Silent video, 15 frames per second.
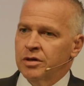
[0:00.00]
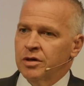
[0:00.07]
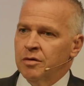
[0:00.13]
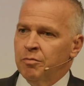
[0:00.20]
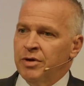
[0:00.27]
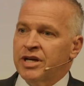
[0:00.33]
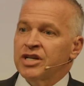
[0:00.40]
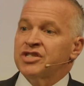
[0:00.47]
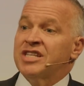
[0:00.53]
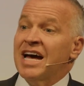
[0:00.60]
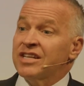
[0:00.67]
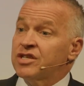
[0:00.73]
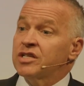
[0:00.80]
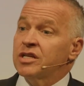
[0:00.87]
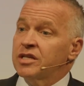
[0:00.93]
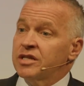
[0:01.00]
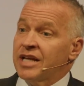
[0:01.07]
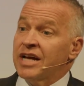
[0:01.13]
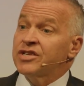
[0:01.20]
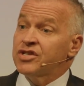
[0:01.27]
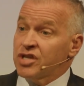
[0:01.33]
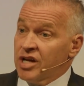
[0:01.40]
because that's
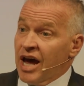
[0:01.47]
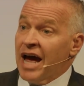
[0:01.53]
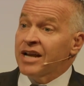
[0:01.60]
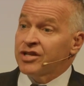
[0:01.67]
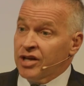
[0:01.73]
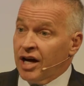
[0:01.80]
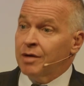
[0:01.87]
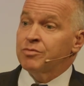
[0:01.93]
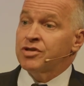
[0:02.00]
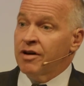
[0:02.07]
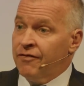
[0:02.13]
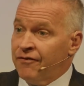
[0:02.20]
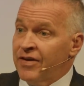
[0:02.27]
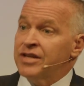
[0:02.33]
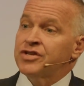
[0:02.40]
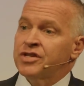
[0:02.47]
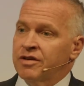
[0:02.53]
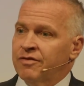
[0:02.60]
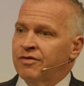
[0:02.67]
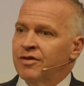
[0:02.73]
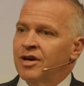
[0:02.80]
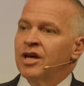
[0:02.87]
at times
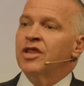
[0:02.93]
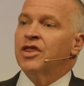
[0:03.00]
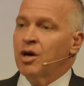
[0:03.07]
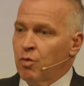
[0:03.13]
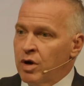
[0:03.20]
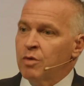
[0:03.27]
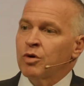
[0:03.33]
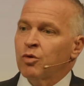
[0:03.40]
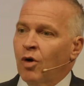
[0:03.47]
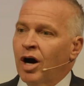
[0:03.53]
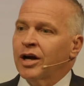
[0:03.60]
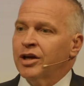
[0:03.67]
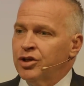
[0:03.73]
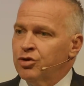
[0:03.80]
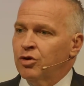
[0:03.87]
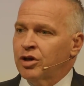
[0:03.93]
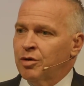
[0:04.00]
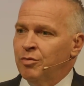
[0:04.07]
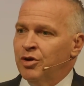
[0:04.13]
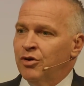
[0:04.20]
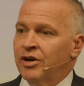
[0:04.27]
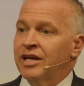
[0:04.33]
offensive that we would walk into a
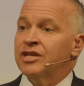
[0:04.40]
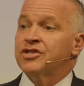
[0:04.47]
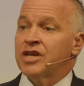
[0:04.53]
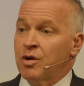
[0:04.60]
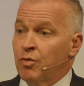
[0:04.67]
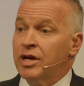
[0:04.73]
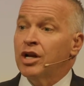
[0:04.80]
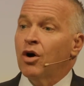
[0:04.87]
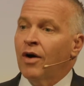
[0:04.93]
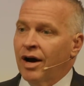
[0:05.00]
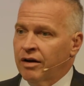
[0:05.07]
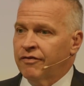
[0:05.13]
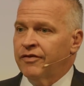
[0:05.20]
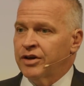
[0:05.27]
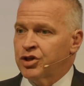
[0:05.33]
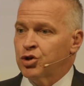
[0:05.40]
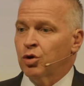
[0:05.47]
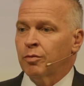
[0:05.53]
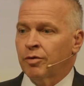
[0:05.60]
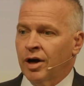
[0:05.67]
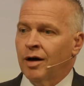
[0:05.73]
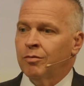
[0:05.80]
community and say, we know how to fix your
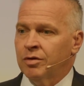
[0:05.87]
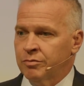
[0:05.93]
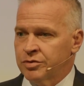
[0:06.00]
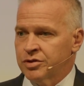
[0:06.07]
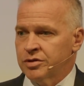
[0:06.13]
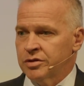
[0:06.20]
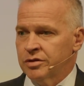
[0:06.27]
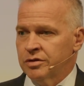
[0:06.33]
problems.